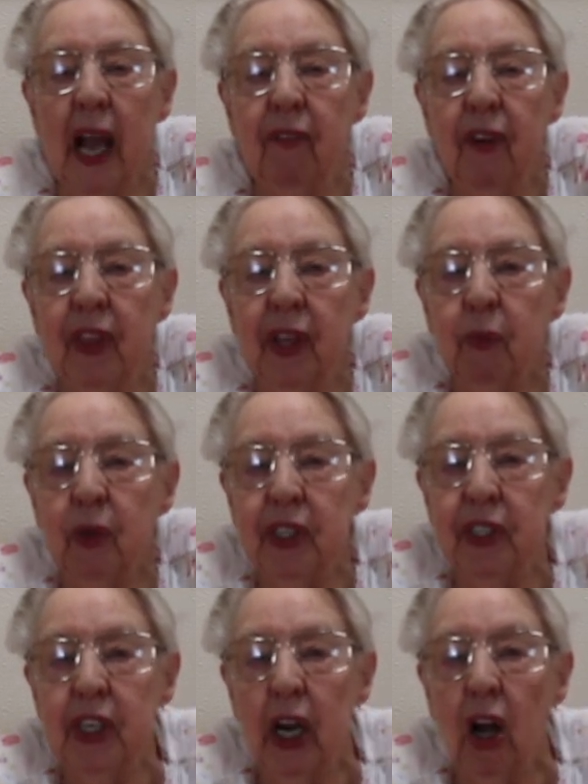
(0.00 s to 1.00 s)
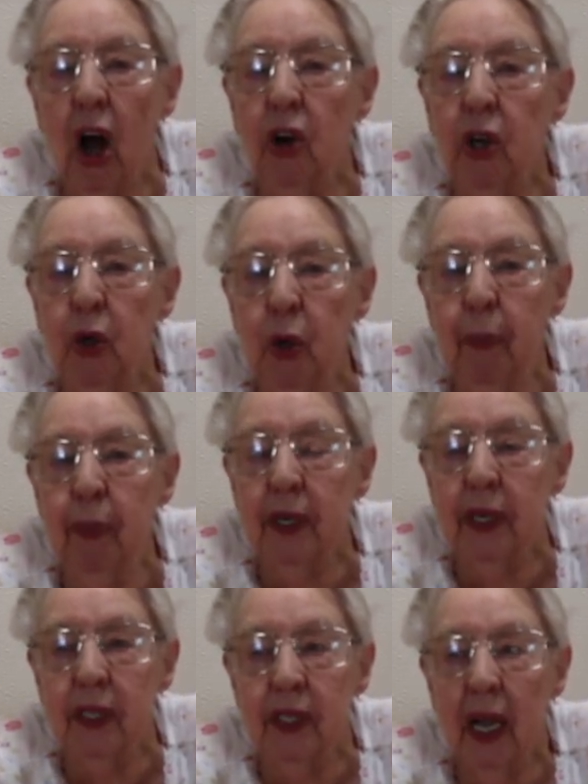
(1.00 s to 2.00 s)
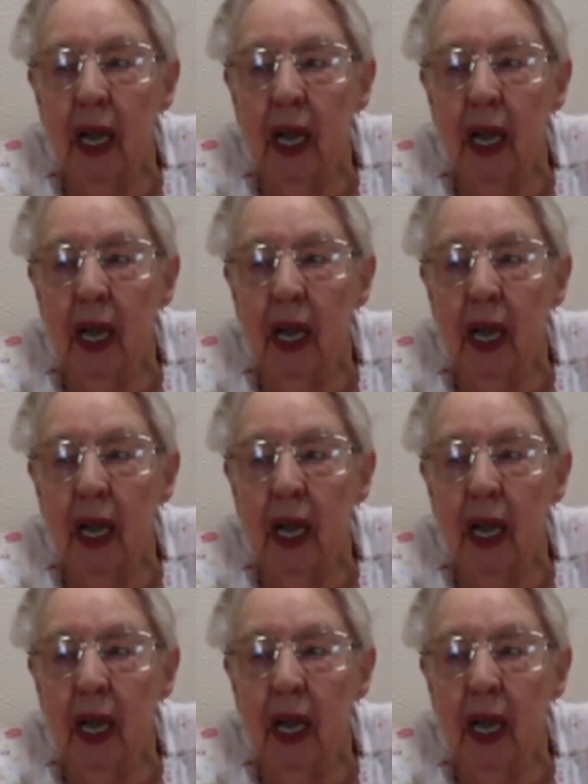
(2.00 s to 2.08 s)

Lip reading: everything was still on coupons.